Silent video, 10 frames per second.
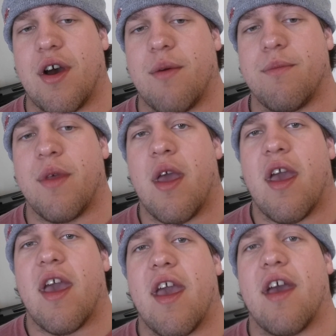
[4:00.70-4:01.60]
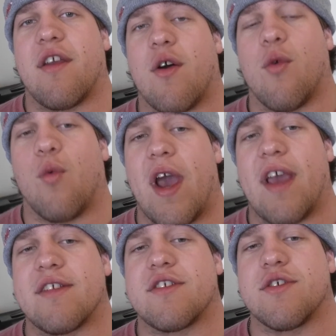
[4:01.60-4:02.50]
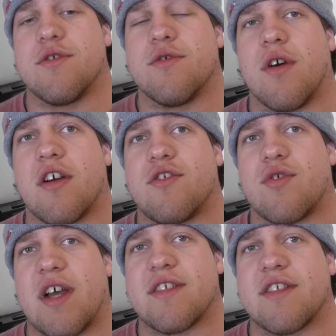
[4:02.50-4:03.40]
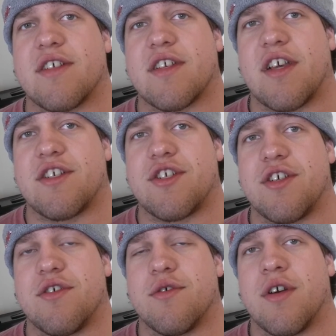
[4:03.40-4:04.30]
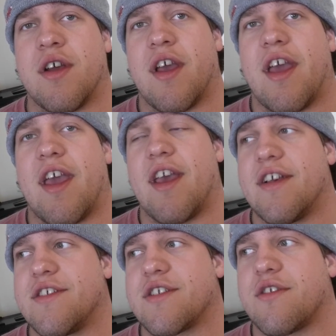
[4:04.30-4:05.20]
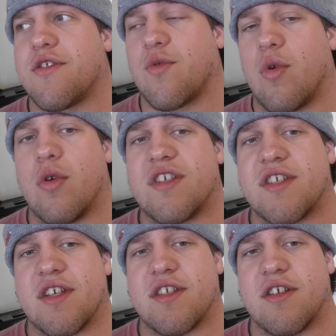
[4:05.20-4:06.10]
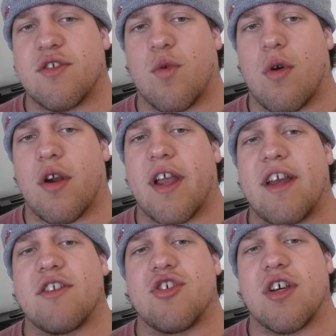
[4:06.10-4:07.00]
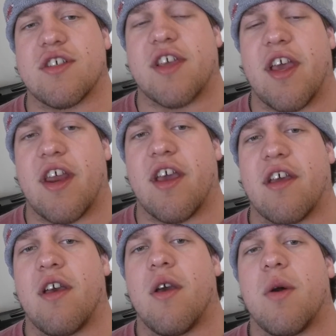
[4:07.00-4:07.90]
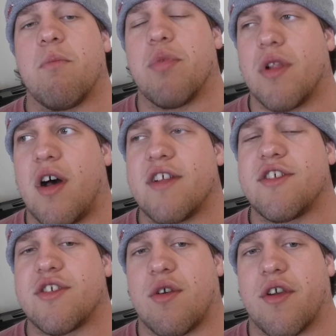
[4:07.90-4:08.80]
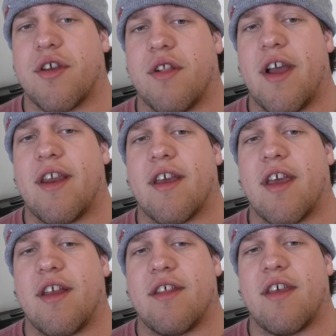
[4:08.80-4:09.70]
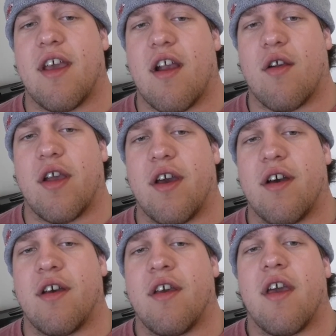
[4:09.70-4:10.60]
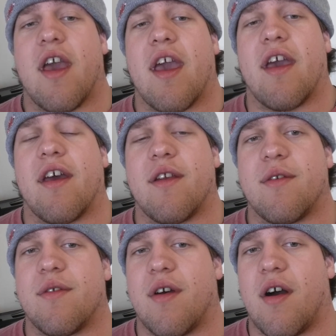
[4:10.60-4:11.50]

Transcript: up, and a way to address this issue is through assistance work and just getting blood circulating into the area and